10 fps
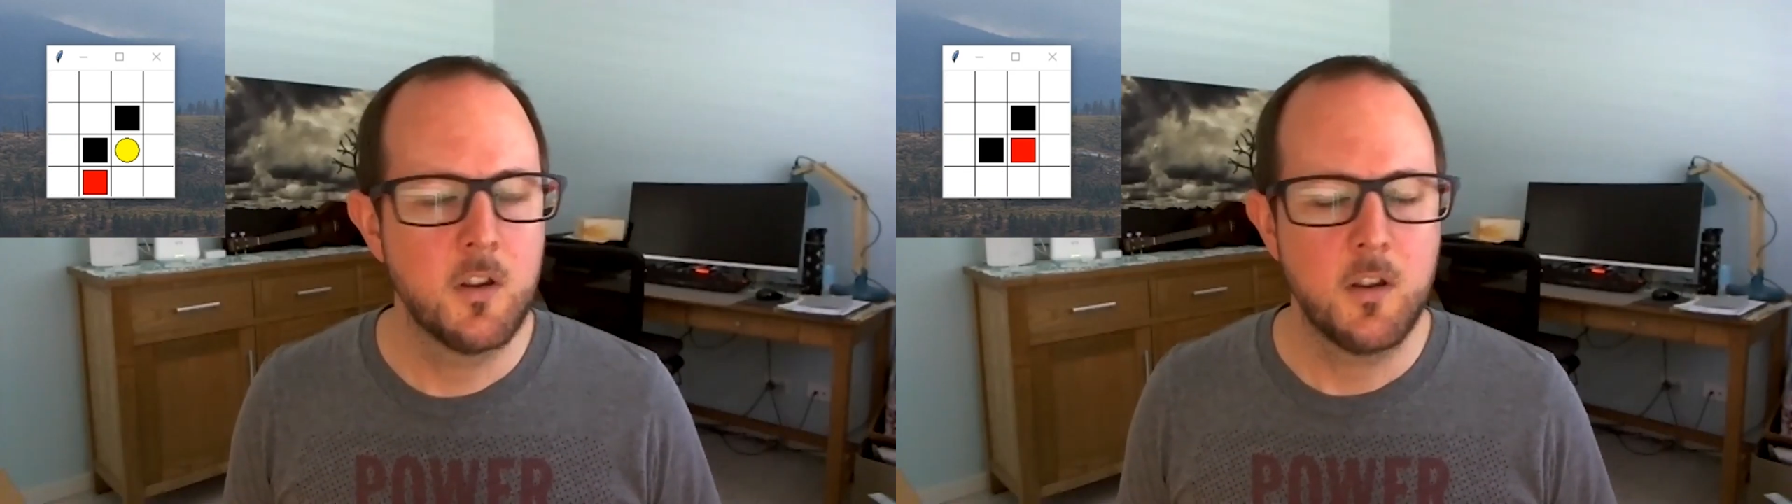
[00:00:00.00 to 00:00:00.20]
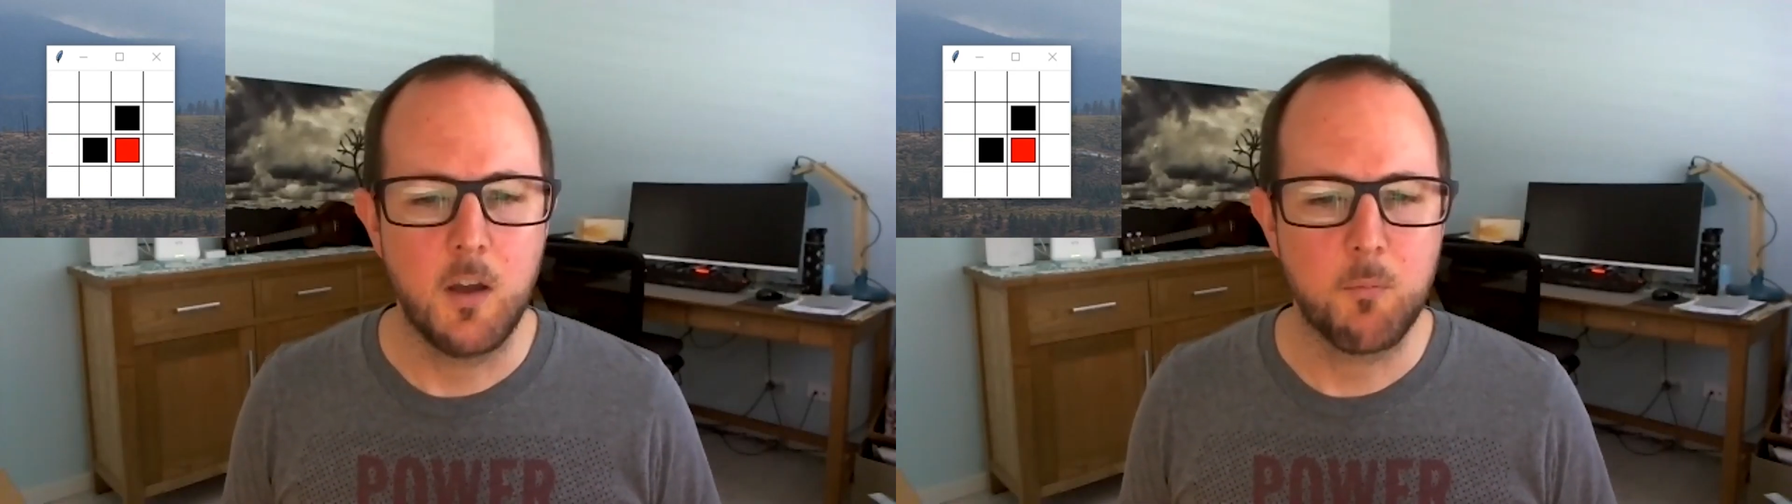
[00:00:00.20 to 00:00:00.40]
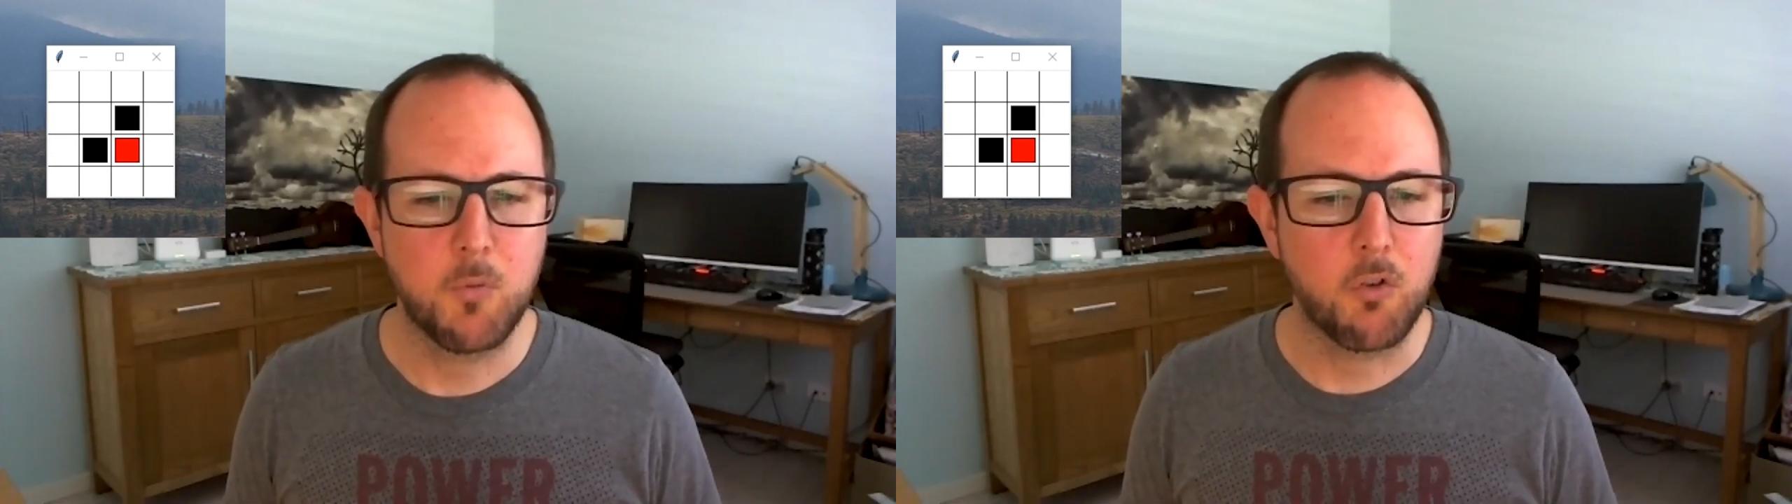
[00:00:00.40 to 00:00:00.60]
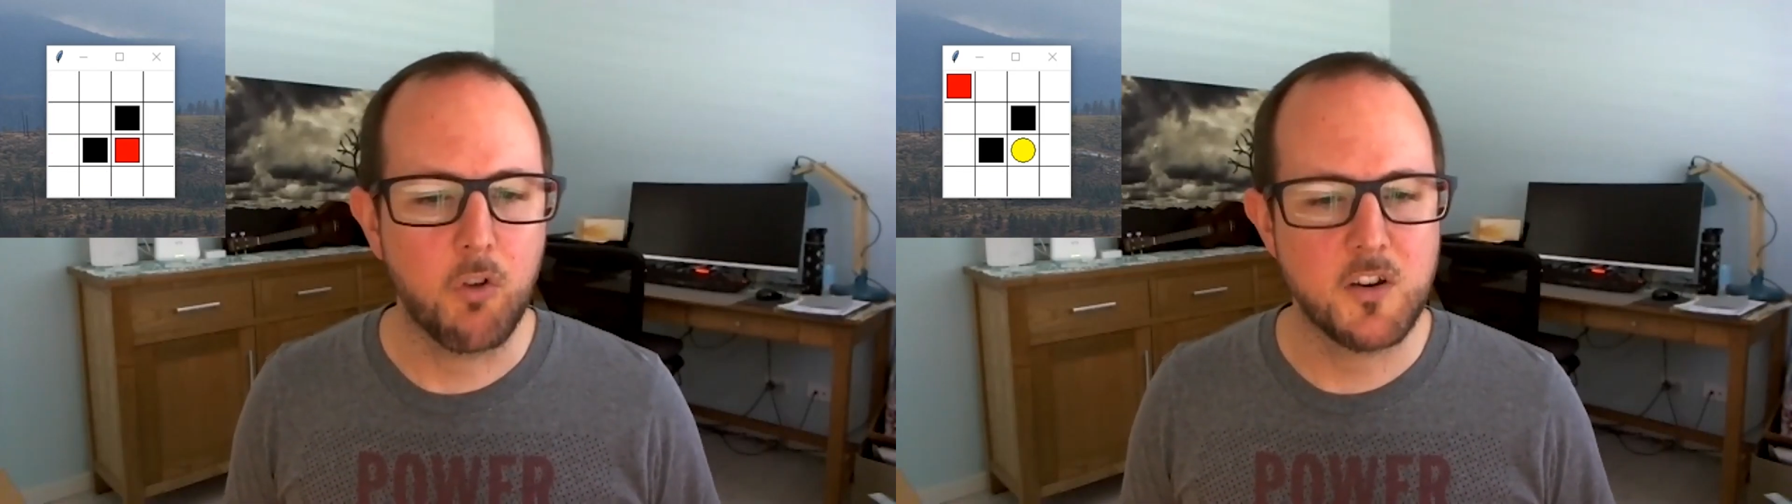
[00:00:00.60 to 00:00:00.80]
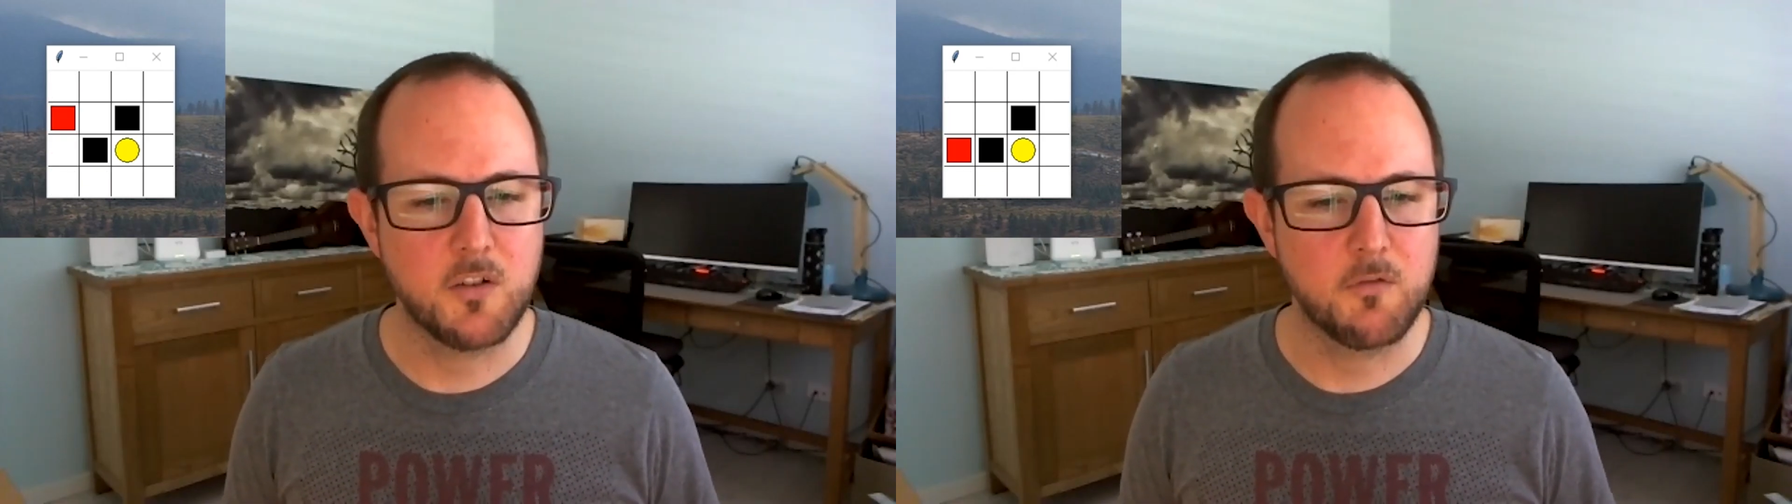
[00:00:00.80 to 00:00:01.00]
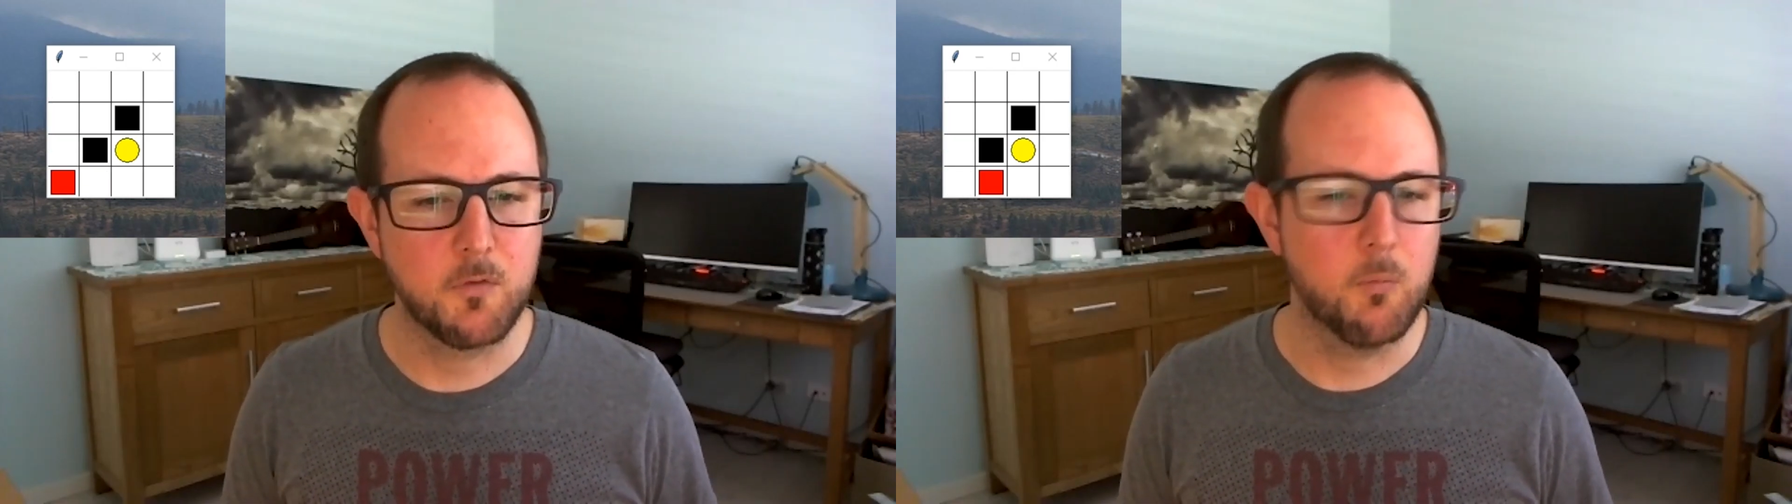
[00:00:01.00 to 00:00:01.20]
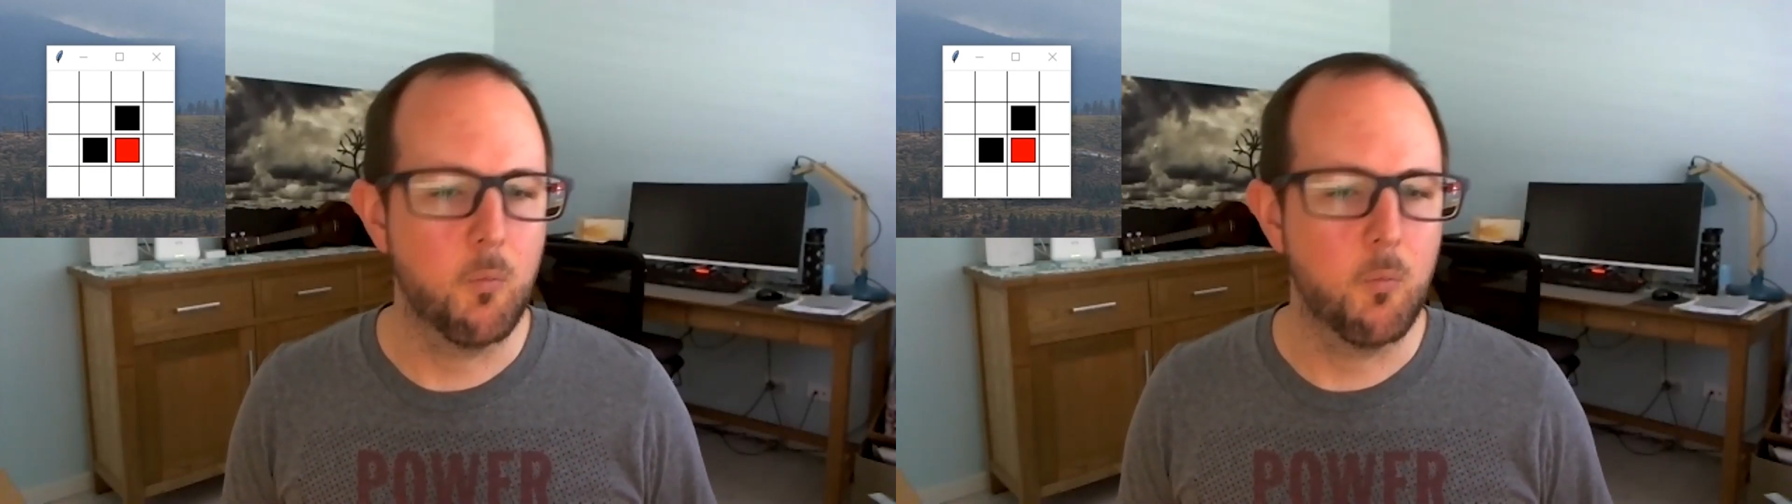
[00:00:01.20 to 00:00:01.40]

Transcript: uh, progression from